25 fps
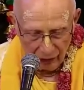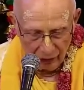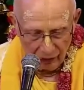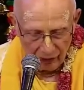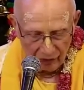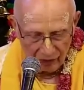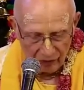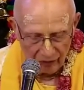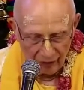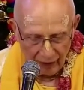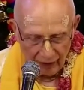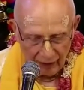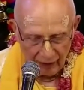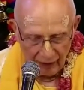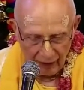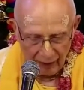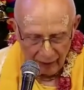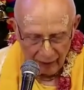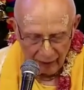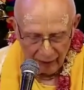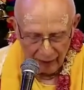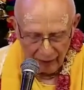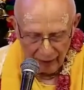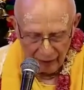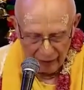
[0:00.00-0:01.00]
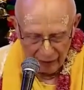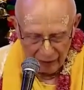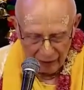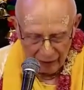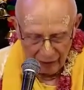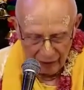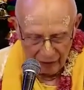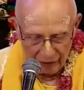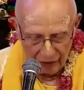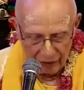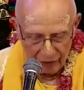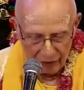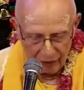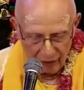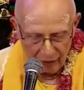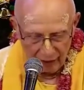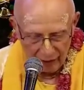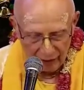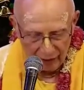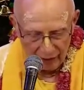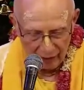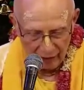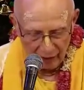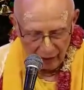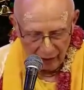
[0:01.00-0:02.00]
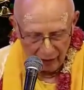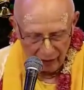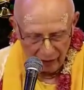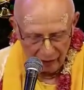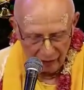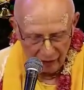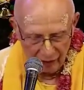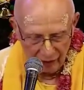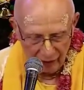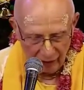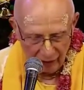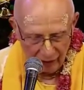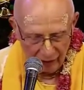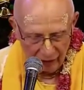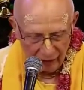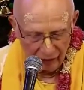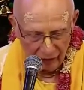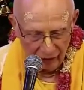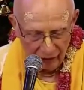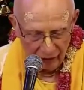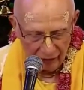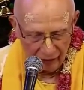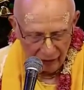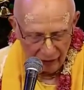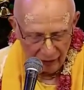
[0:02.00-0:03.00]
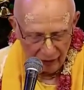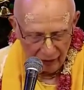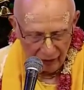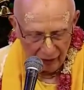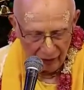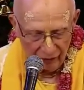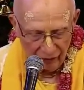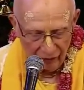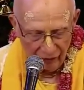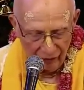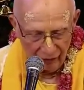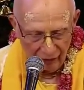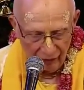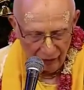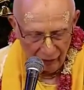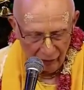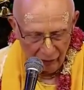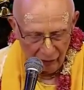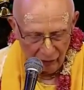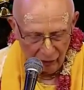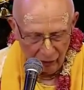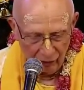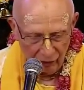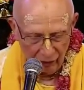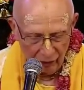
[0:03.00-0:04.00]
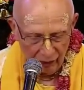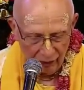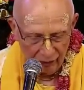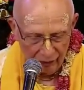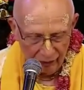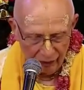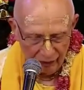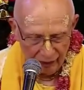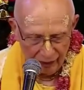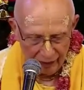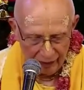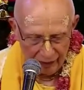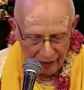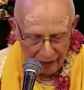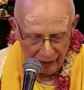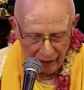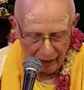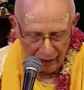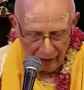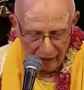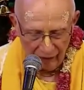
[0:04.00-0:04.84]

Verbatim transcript: We find happiness and distress, love and hate, victory and defeat, war and peace,